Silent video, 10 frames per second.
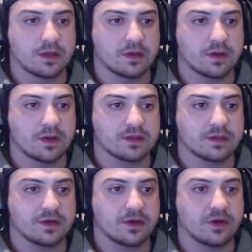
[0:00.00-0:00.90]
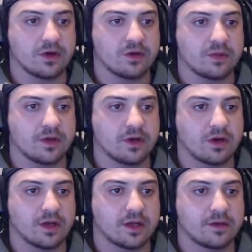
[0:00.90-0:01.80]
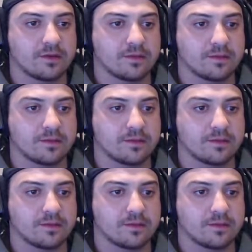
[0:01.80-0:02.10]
alright, so we've got gold, we've got iron.